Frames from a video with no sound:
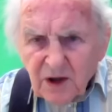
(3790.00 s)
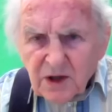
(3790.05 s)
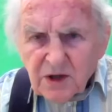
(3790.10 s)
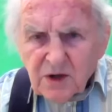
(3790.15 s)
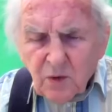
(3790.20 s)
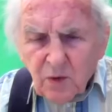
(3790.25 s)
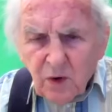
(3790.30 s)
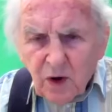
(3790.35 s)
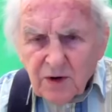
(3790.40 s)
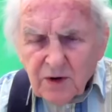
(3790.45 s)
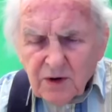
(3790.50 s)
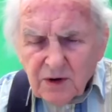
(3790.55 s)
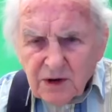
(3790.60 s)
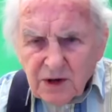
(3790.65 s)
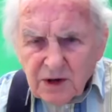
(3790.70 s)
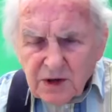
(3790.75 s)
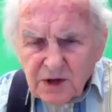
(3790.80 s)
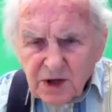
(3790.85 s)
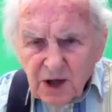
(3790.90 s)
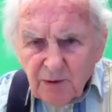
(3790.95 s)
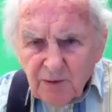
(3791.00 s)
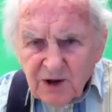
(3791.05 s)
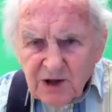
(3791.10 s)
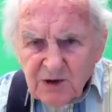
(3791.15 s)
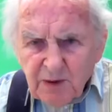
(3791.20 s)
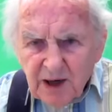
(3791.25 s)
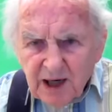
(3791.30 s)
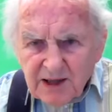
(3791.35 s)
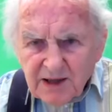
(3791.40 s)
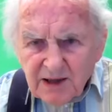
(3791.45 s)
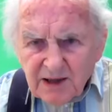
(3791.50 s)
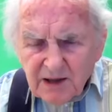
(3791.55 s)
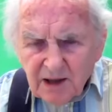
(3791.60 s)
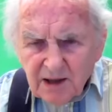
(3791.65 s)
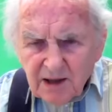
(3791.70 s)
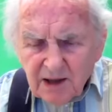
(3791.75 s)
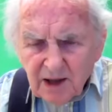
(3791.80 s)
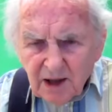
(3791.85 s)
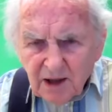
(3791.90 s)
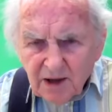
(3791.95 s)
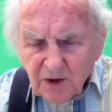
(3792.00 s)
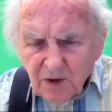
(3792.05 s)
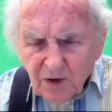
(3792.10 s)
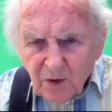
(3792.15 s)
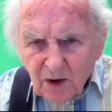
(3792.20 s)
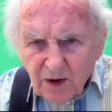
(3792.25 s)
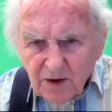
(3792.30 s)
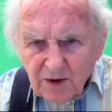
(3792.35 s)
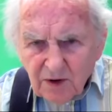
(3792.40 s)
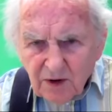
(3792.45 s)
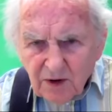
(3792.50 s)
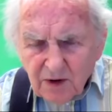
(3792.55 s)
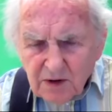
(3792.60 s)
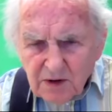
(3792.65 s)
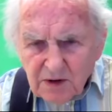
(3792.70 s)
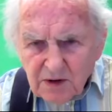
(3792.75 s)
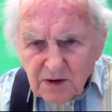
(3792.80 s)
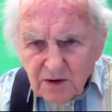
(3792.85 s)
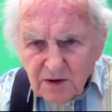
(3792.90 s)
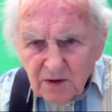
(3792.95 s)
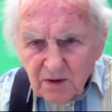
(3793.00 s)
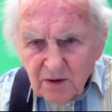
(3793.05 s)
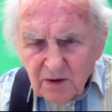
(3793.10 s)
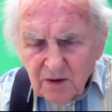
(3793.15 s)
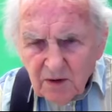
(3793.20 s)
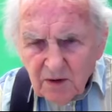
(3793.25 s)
first quadrant is so much better than the other quadrants,